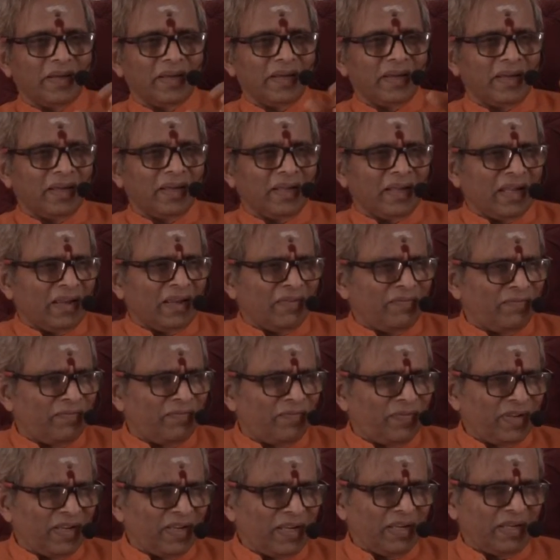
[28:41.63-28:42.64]
in
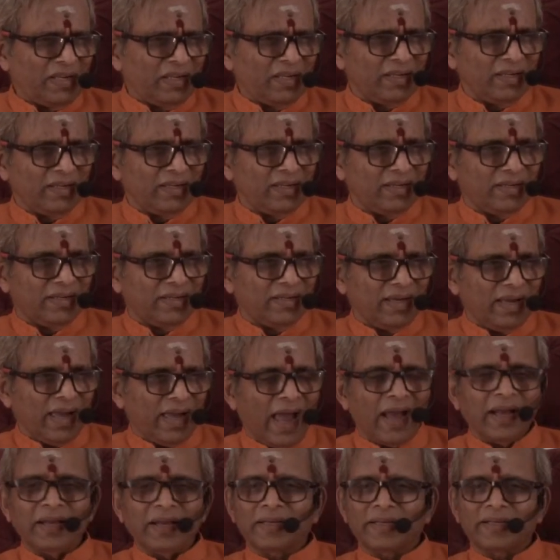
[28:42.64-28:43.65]
every
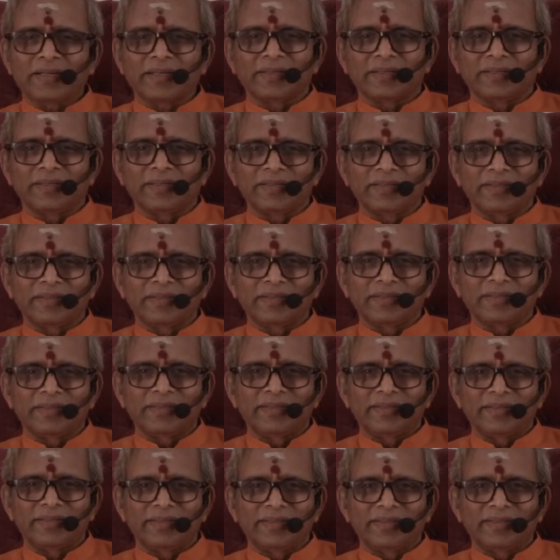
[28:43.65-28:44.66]
action,
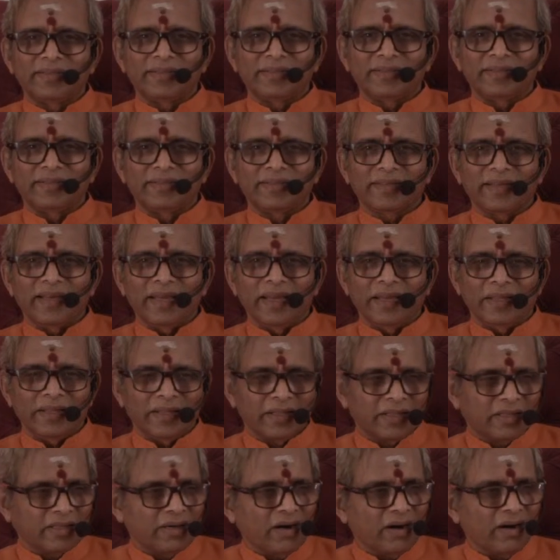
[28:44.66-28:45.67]

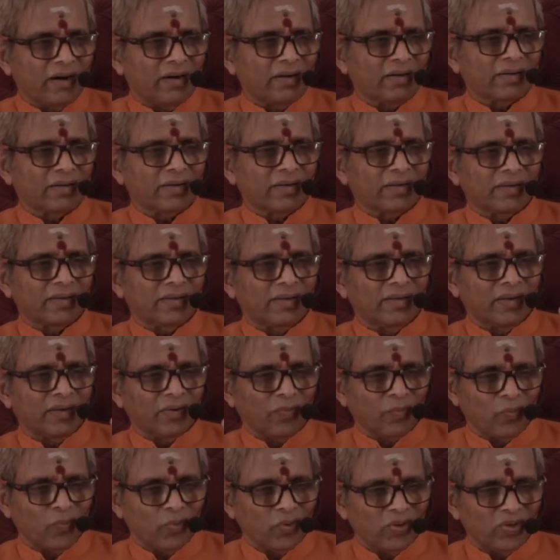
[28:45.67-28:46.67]
either thought or
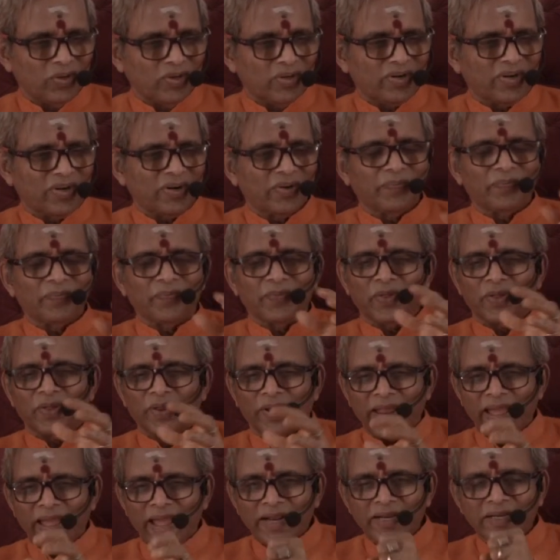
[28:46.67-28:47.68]
word
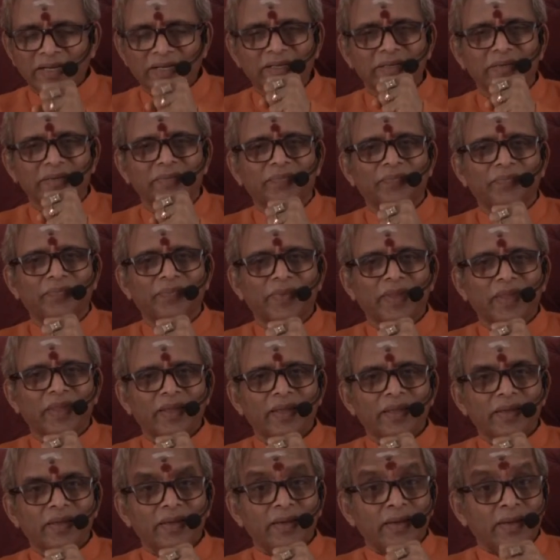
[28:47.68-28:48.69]
or action,
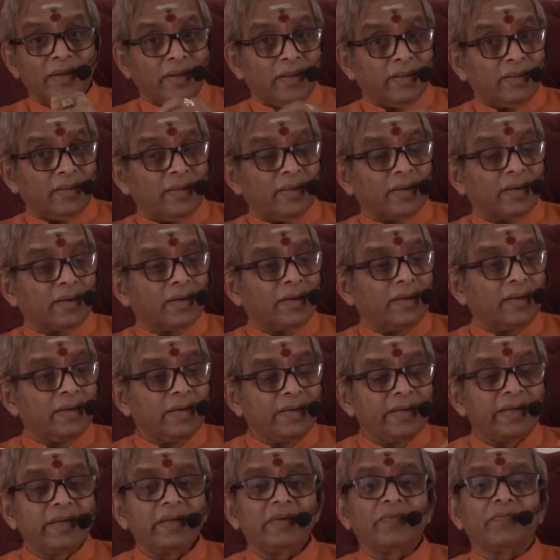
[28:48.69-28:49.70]
the
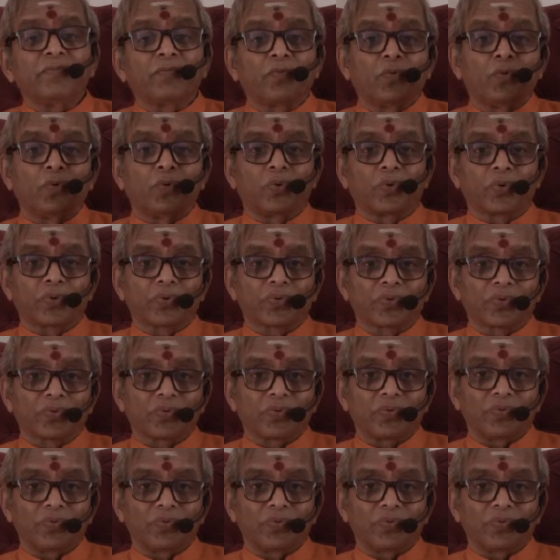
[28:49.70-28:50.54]
hidden force